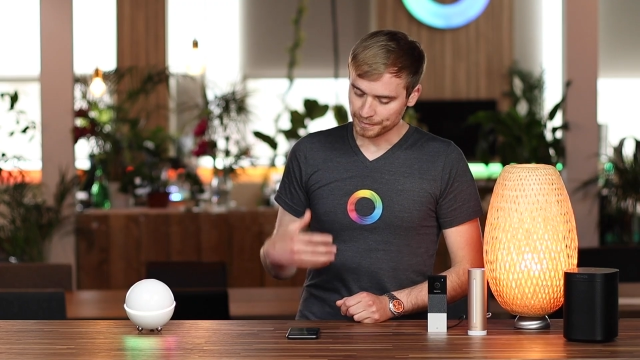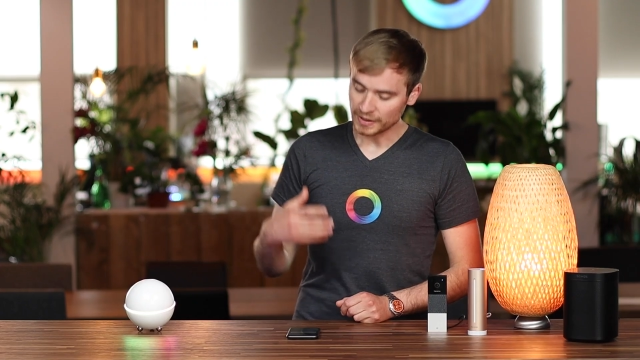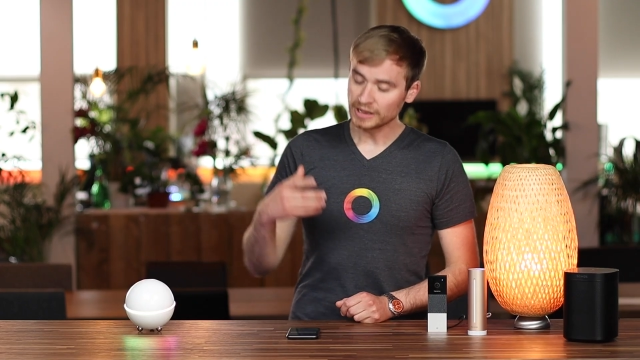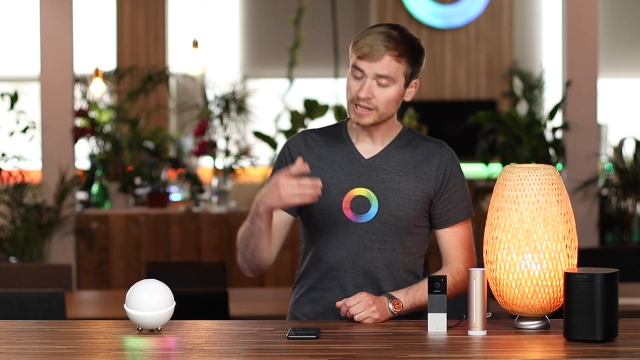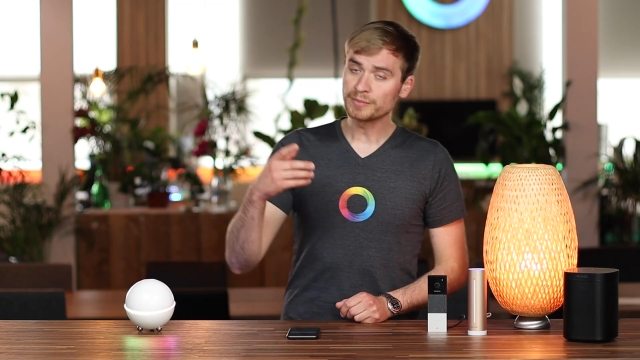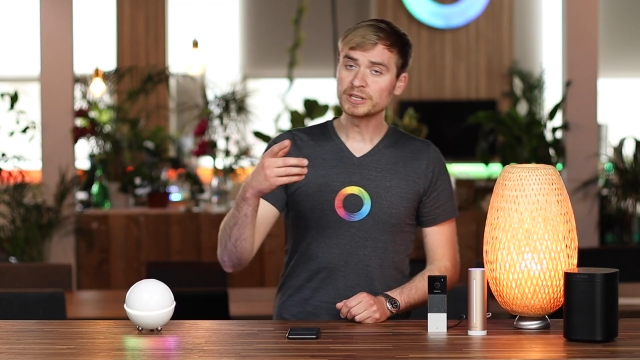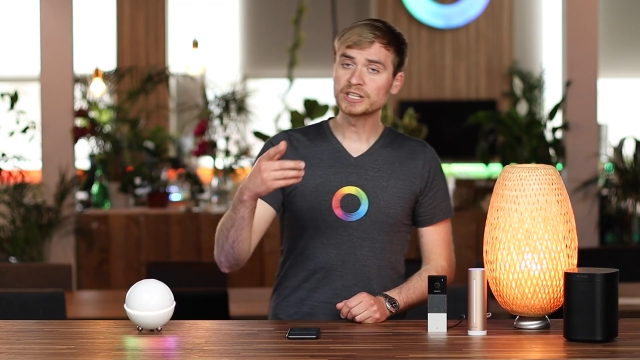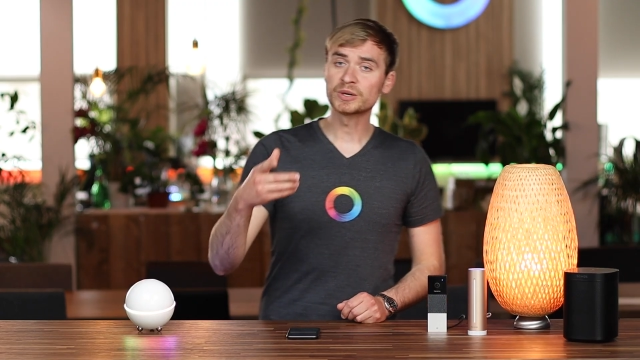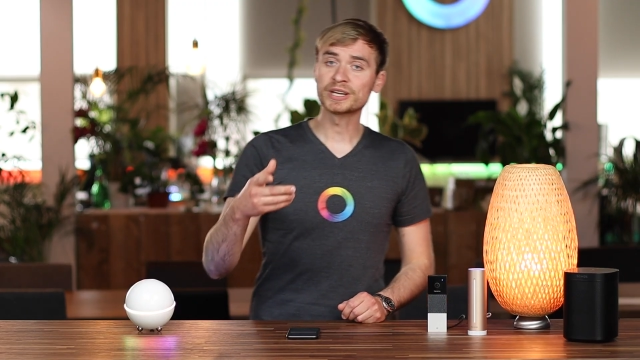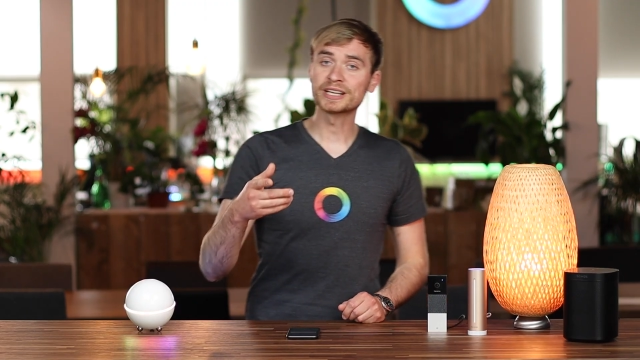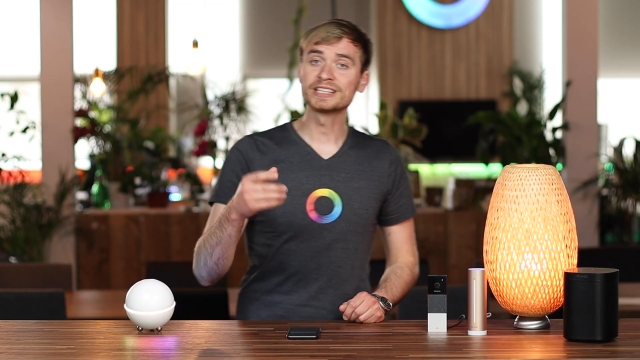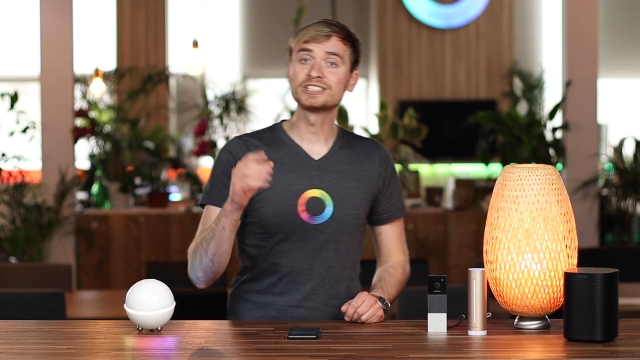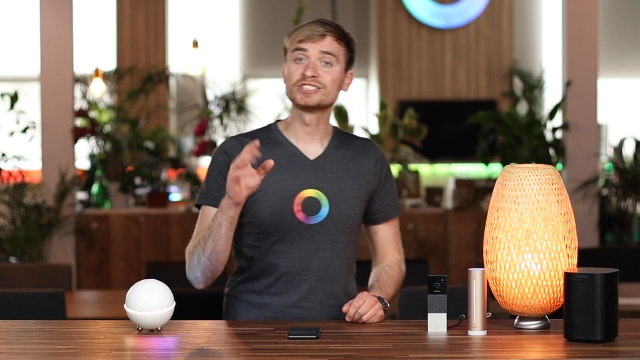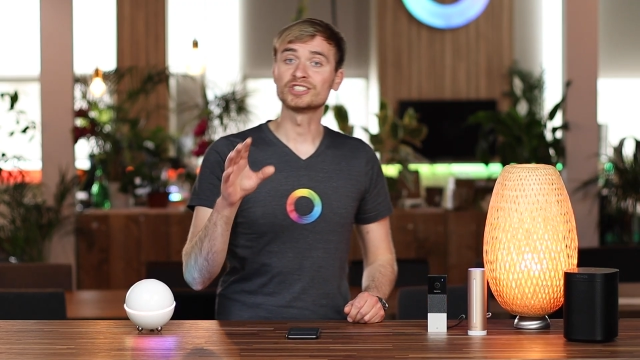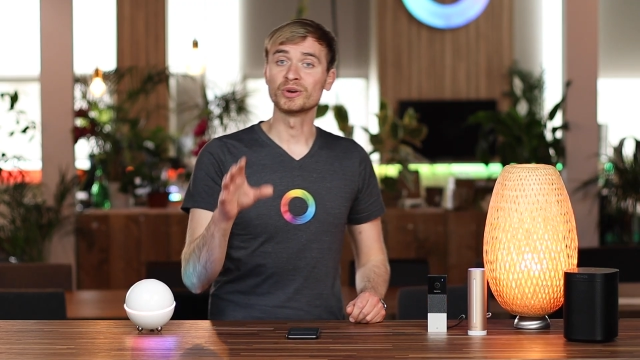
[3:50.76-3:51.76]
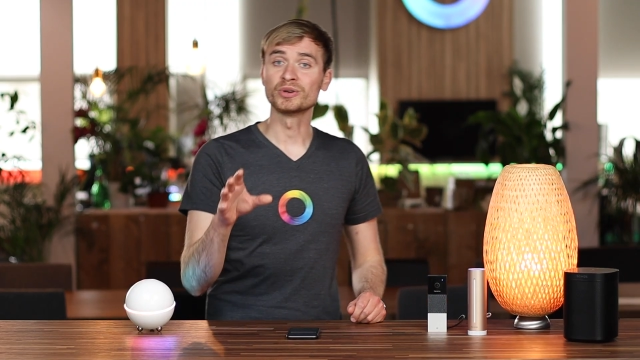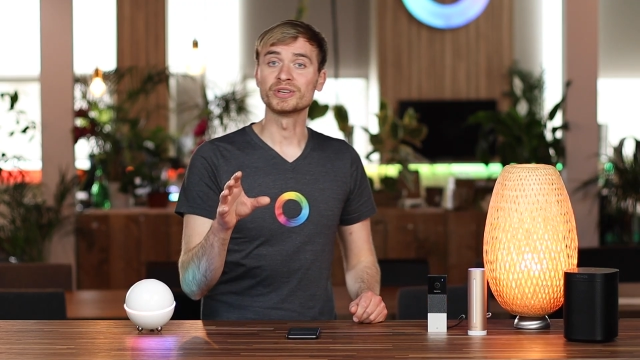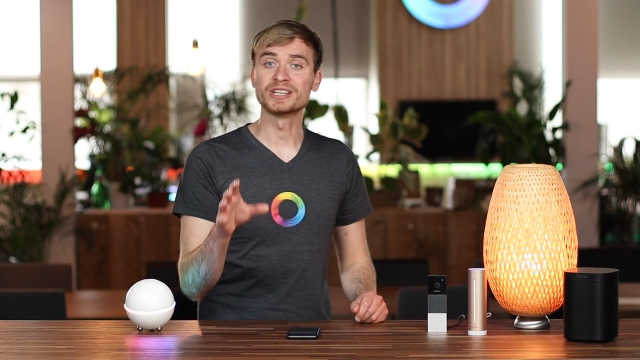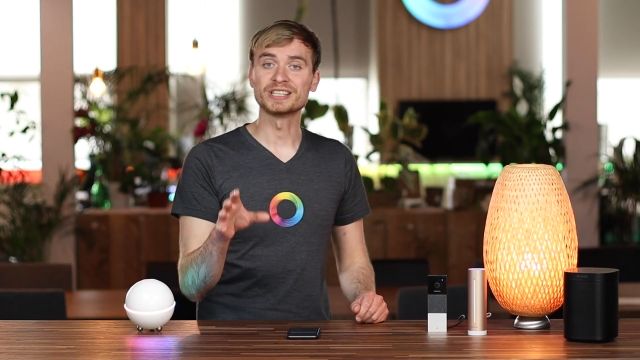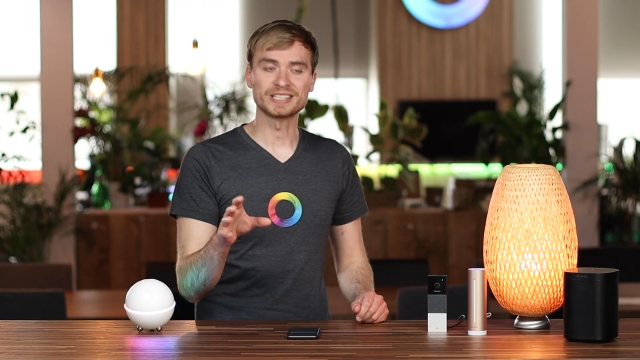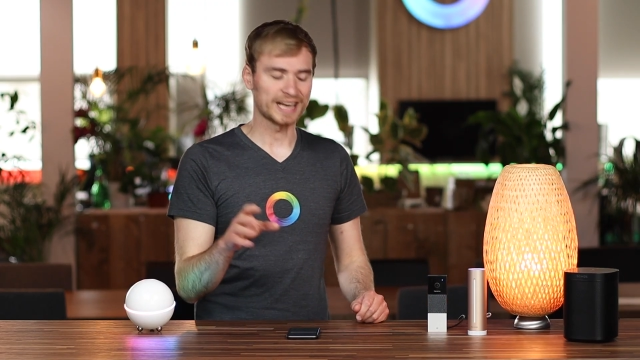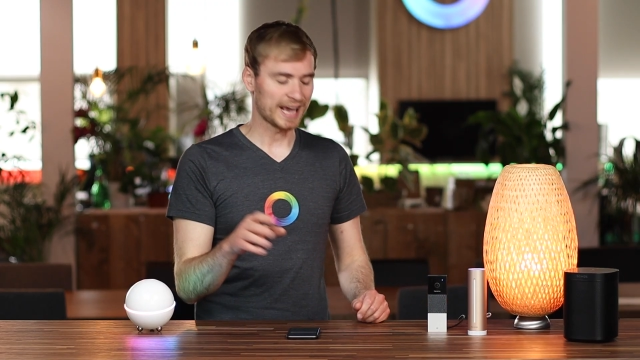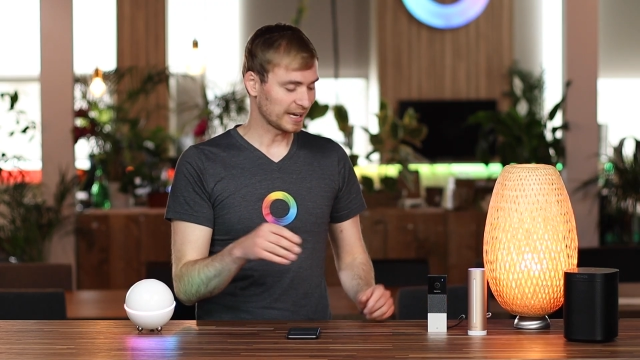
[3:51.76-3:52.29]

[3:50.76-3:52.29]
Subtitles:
Now let me quickly show you this in